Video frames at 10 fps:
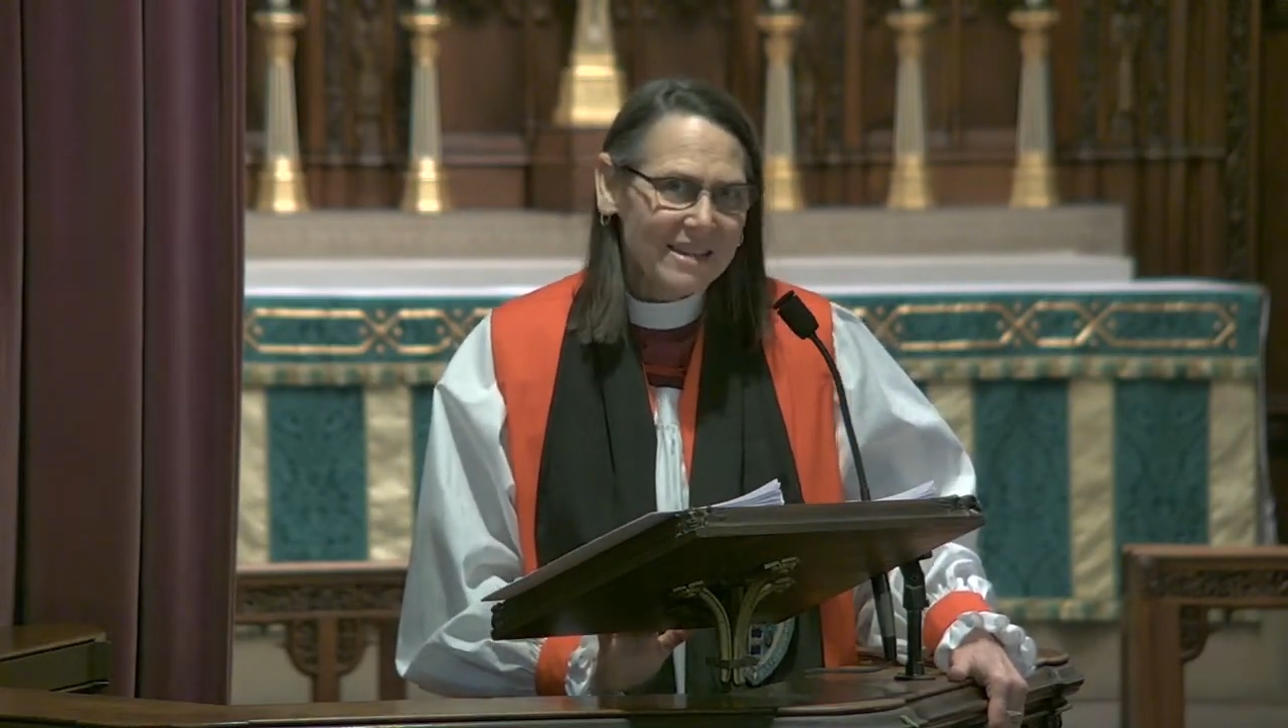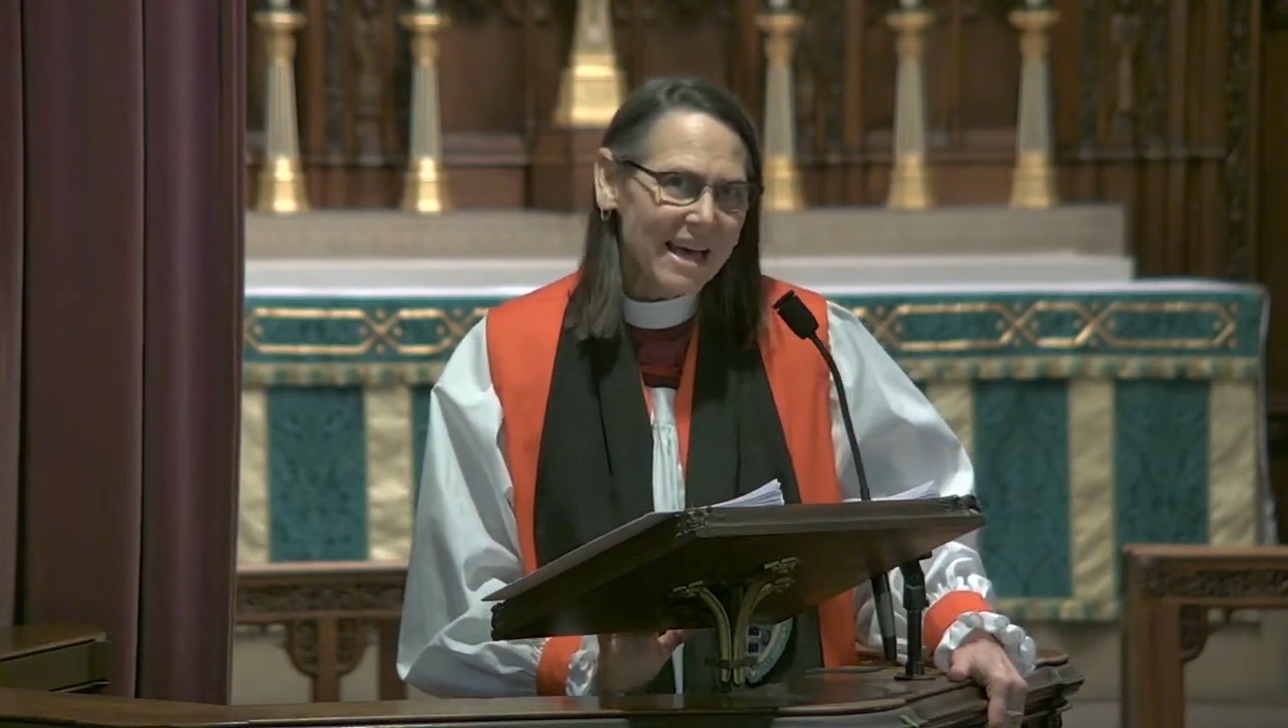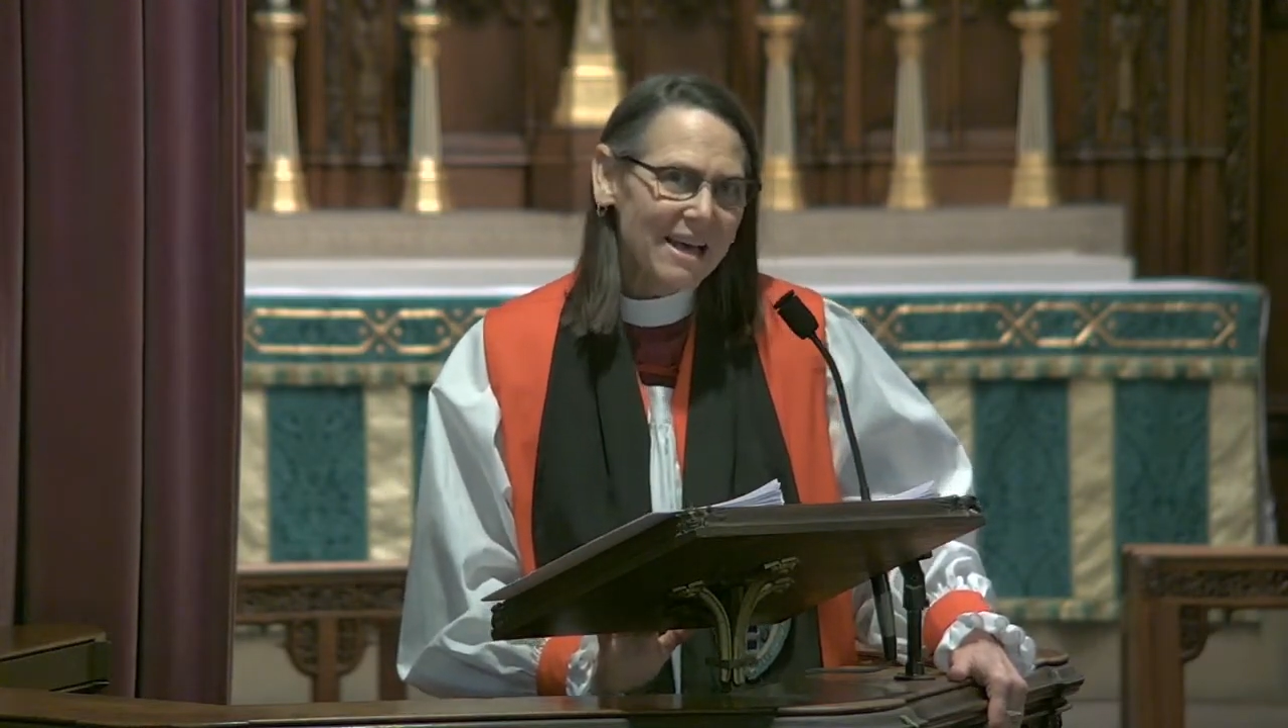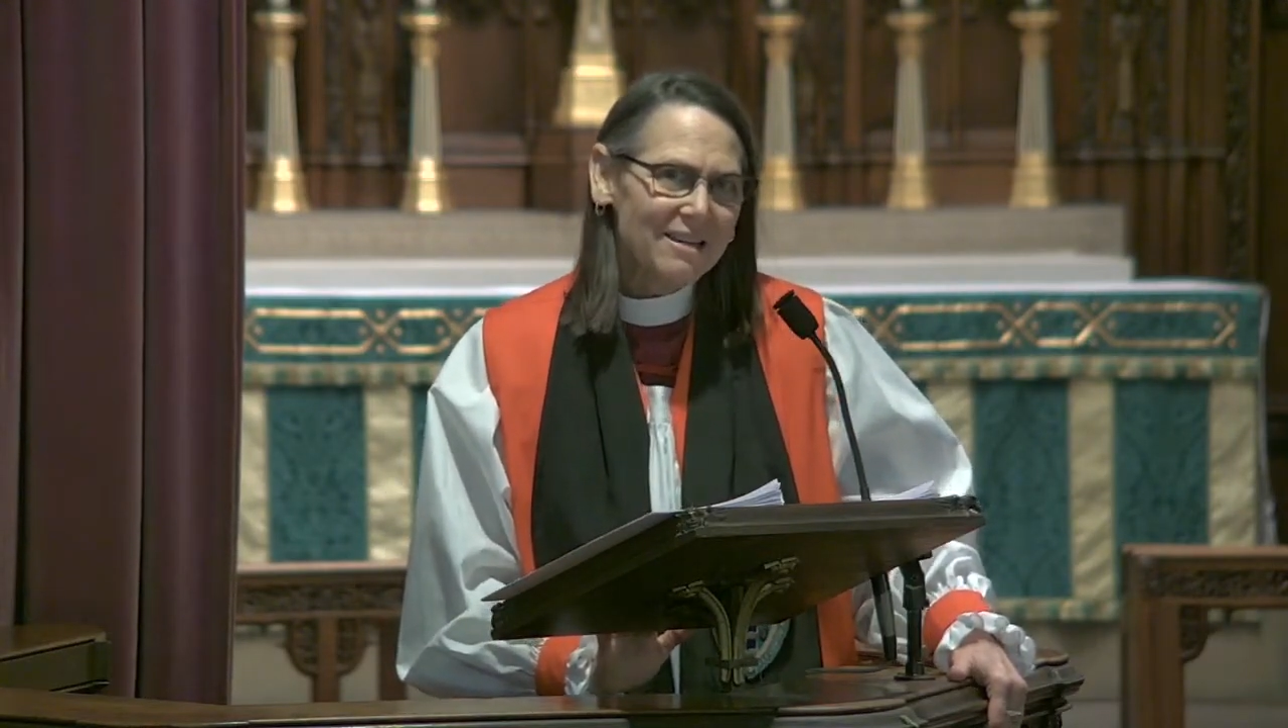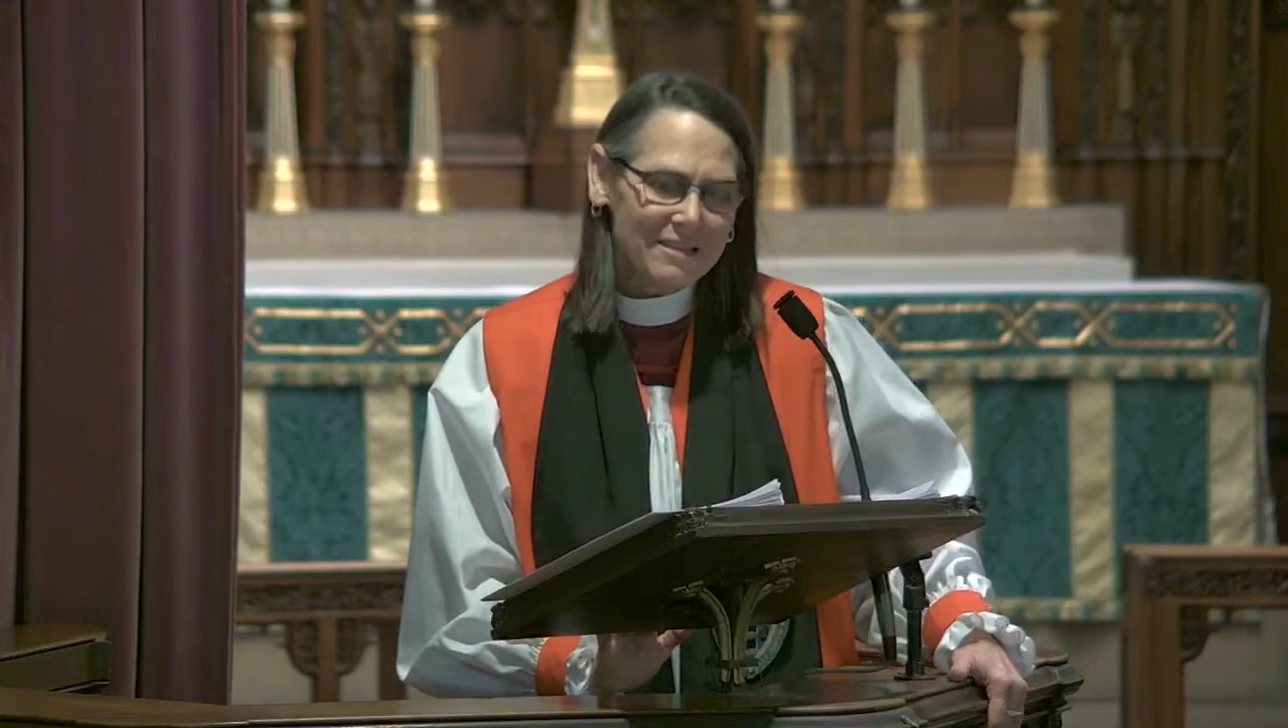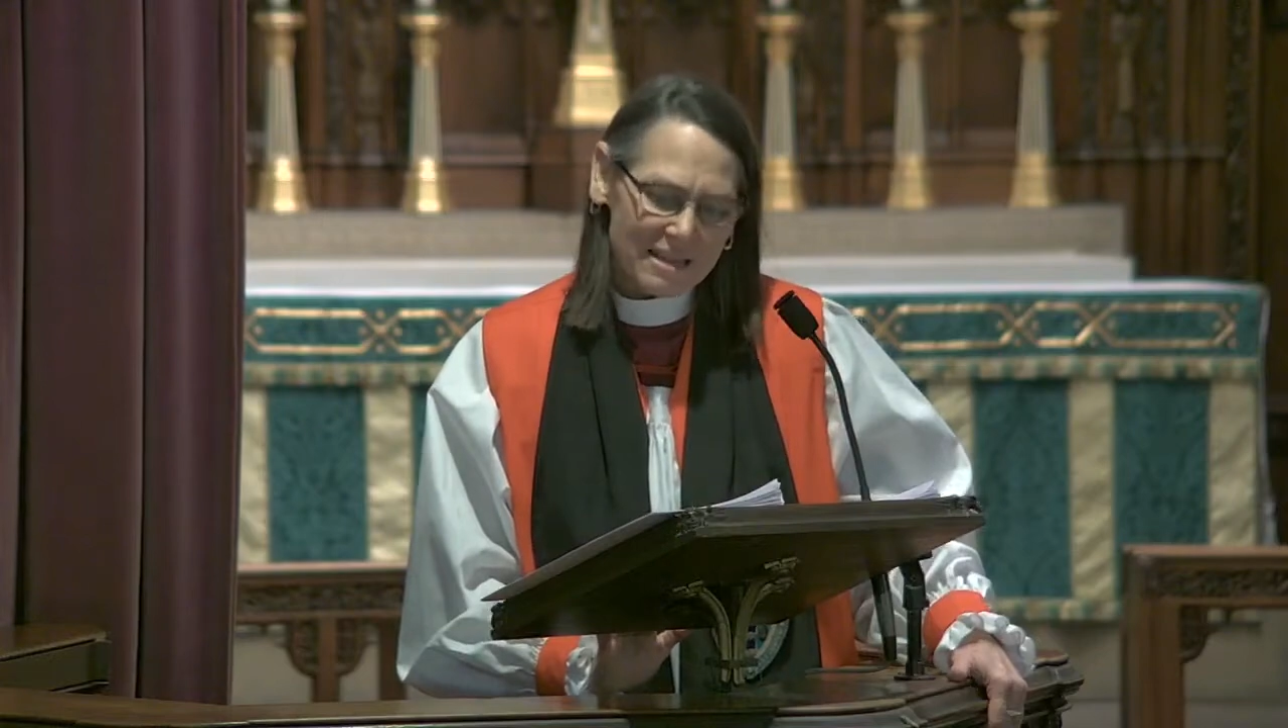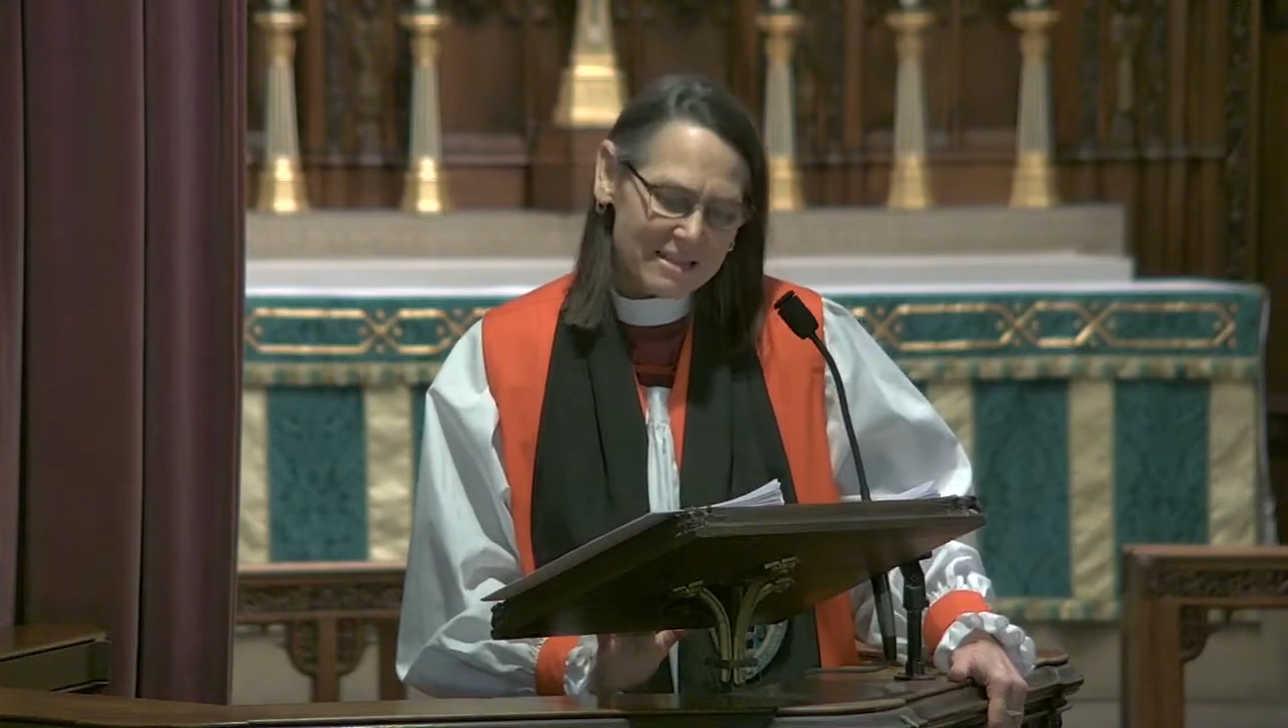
tells